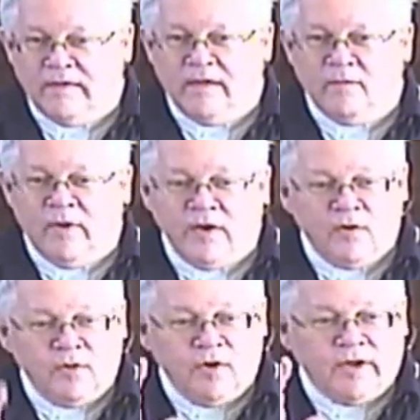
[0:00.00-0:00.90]
When
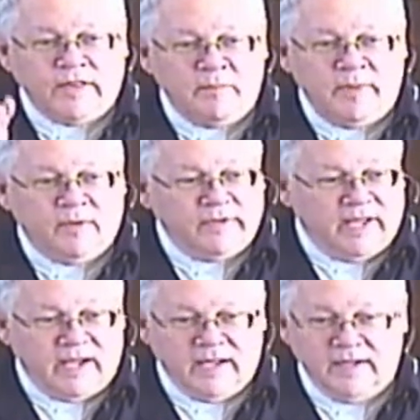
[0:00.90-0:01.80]
you look at the
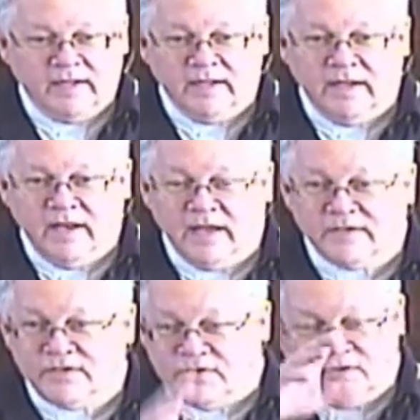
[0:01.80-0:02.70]
building, it
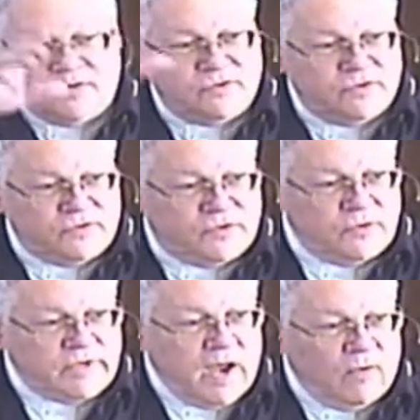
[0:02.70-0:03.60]
has 2
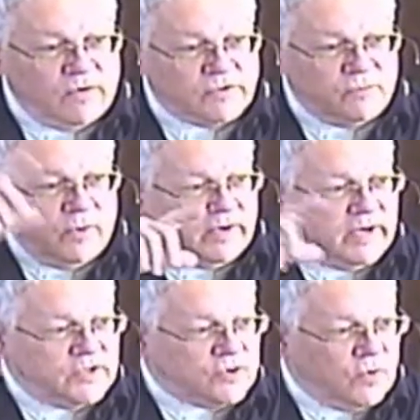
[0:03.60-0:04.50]
towers, one on
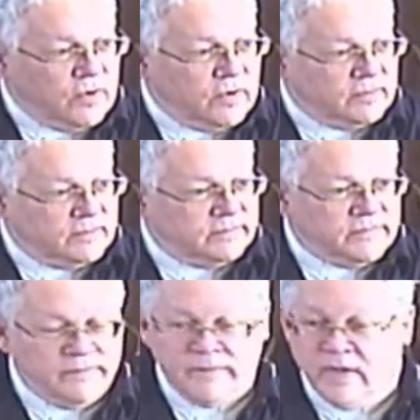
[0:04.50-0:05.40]
each corner.
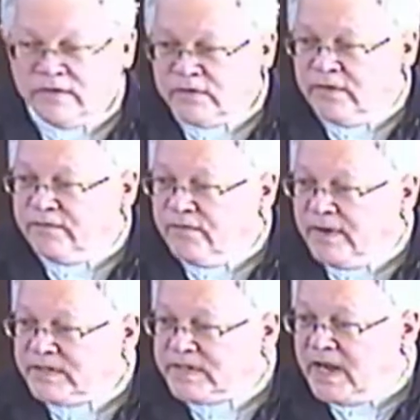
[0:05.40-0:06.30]
So the
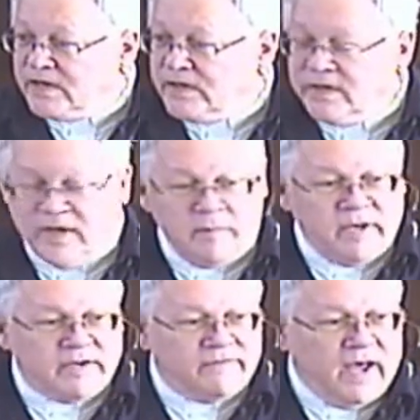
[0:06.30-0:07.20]
front section can be
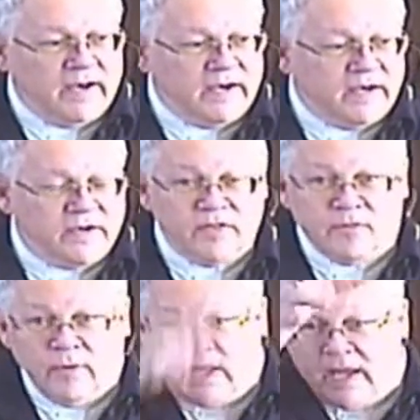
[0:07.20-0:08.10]
divided into
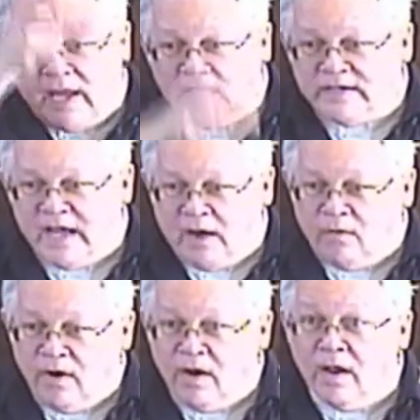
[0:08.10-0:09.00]
3:
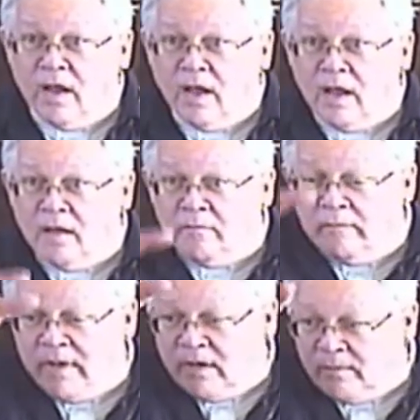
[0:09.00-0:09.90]
tower,
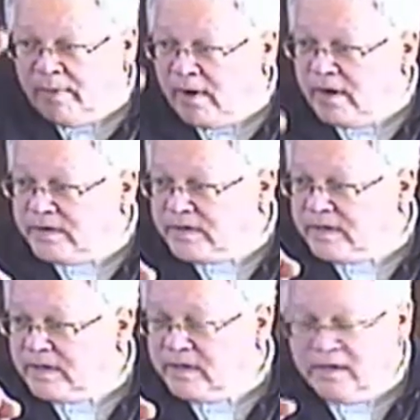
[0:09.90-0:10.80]
middle part,
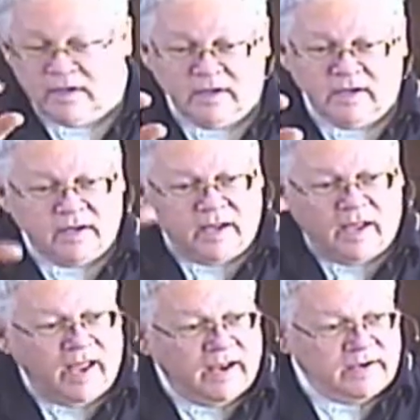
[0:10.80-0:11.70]

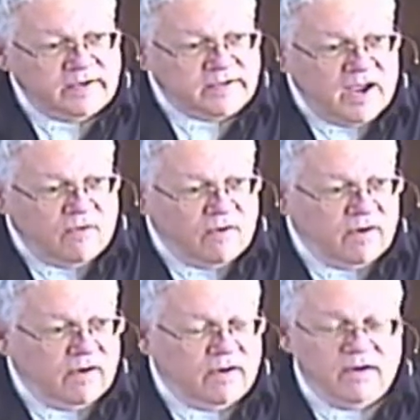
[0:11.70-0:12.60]
and
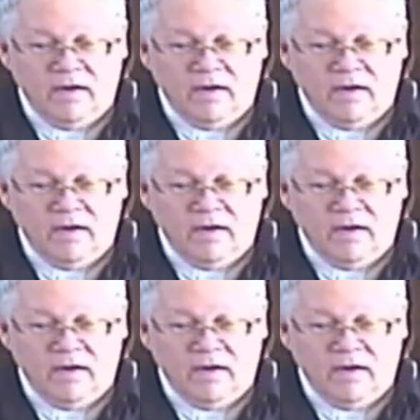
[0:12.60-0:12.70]
tower.